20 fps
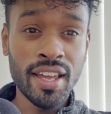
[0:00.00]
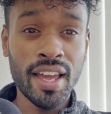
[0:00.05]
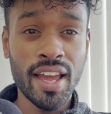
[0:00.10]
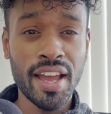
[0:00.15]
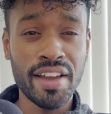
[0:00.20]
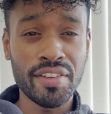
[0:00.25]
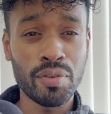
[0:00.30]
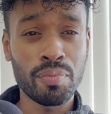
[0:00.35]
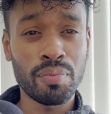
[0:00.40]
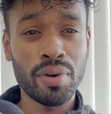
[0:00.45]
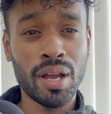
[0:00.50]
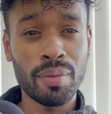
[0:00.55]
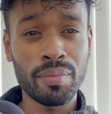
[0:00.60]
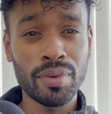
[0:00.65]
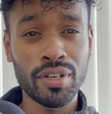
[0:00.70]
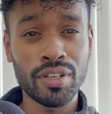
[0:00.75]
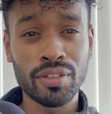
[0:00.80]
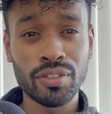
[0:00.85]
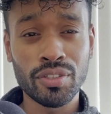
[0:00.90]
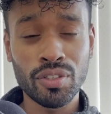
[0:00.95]
And you
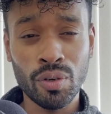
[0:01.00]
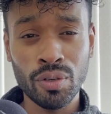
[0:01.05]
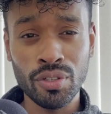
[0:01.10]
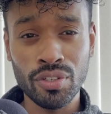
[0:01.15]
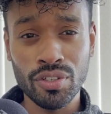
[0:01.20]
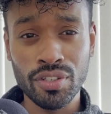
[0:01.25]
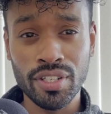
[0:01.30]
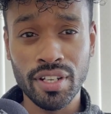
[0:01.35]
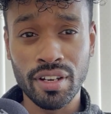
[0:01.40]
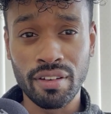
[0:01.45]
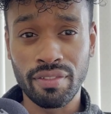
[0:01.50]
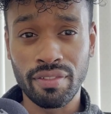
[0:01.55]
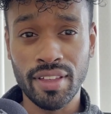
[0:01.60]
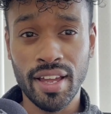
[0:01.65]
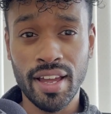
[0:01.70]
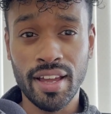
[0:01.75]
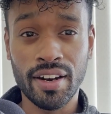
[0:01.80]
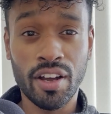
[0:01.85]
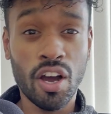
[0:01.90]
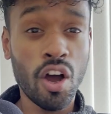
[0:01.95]
probably told yourself
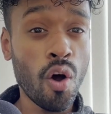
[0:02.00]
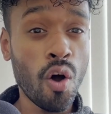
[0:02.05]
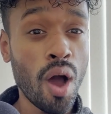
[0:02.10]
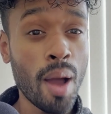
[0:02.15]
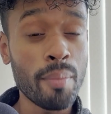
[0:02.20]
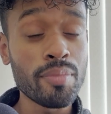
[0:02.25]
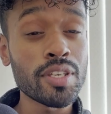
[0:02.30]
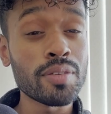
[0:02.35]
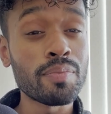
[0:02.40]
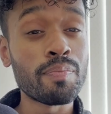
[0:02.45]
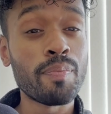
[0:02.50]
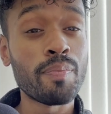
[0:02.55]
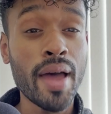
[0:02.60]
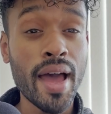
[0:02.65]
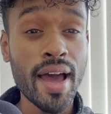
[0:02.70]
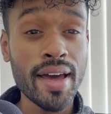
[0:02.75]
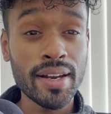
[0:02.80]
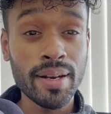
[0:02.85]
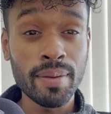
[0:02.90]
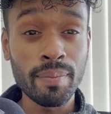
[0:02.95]
that, oh, I'm just
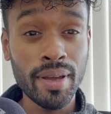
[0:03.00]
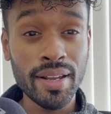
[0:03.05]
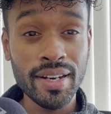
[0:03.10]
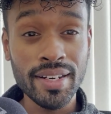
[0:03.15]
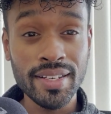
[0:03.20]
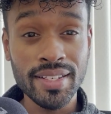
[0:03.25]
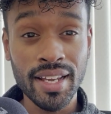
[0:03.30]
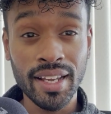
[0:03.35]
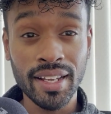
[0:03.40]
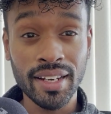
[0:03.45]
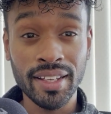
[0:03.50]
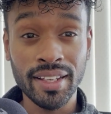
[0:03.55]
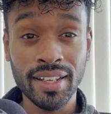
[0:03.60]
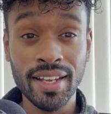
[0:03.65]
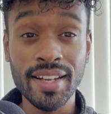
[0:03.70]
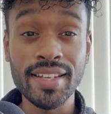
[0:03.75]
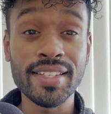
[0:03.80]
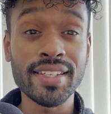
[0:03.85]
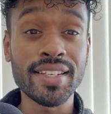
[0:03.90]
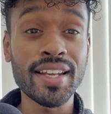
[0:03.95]
bad at meditating.
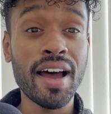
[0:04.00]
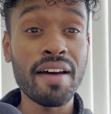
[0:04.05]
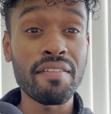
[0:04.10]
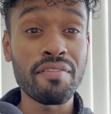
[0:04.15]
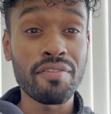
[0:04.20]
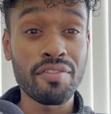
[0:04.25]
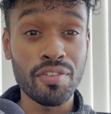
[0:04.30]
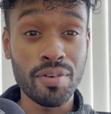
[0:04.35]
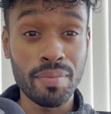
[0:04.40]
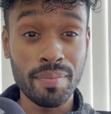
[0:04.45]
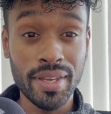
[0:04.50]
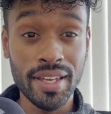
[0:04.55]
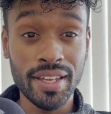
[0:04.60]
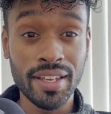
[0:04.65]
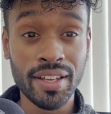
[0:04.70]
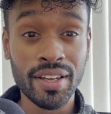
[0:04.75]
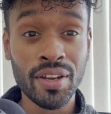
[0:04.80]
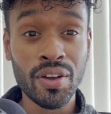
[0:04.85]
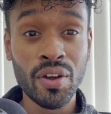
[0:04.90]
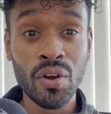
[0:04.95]
It is not for me.
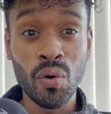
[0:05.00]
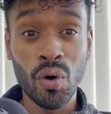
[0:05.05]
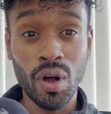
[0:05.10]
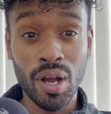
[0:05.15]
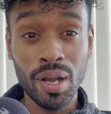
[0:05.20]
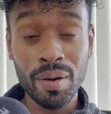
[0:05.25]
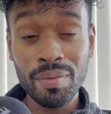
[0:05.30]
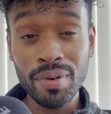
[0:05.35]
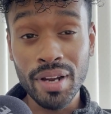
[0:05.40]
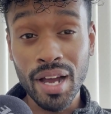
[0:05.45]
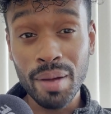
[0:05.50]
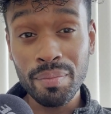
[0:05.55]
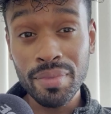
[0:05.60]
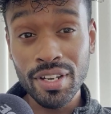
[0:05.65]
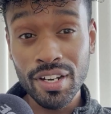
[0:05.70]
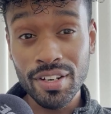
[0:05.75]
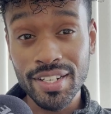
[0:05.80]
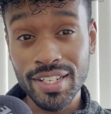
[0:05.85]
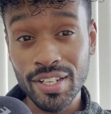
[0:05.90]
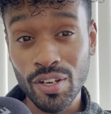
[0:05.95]
Well, I'm
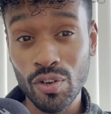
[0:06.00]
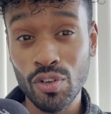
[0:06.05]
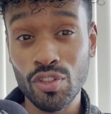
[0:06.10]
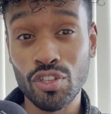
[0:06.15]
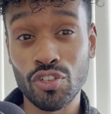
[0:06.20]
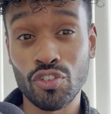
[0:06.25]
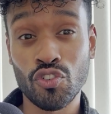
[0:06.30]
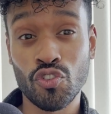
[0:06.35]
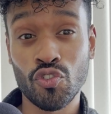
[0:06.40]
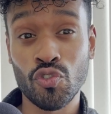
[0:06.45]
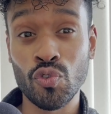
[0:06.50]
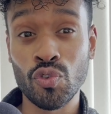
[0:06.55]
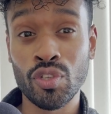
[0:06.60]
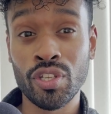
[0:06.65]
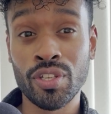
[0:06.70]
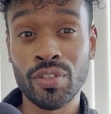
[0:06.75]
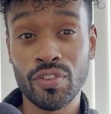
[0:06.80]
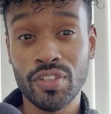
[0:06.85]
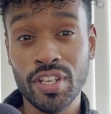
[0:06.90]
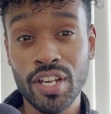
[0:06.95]
here to tell you the truth.
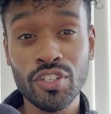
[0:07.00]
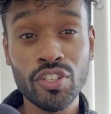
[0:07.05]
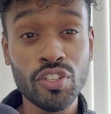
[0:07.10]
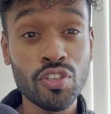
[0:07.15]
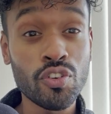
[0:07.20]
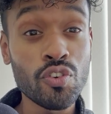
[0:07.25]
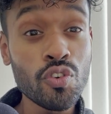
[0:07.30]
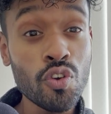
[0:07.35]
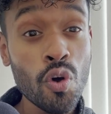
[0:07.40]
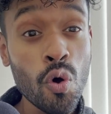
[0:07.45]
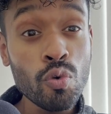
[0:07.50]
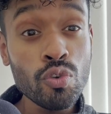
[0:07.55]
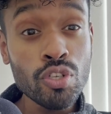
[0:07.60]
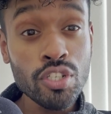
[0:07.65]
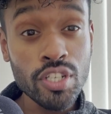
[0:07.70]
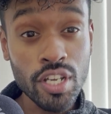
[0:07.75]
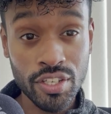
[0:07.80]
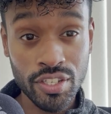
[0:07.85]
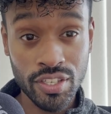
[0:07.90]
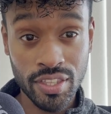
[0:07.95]
There's actually no
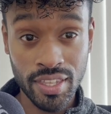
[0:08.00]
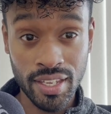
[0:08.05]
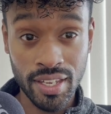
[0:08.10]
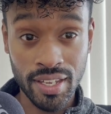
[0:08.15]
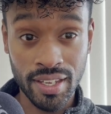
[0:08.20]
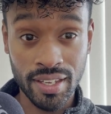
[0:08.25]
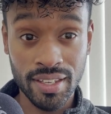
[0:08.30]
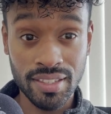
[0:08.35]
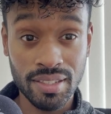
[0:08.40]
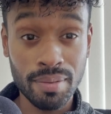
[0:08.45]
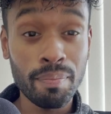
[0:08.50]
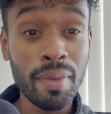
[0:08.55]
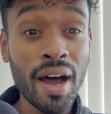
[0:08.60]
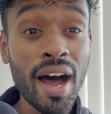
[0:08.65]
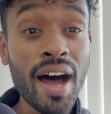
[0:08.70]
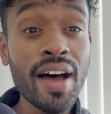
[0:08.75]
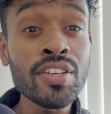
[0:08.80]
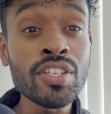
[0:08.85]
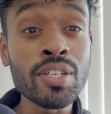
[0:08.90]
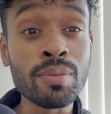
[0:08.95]
such thing. It's
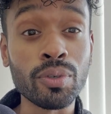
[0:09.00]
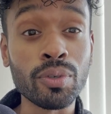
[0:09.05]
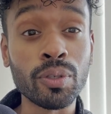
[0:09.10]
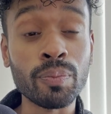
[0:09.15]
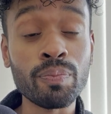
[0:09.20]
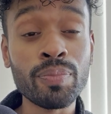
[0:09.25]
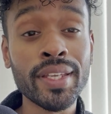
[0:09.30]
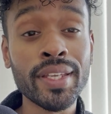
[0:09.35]
impossible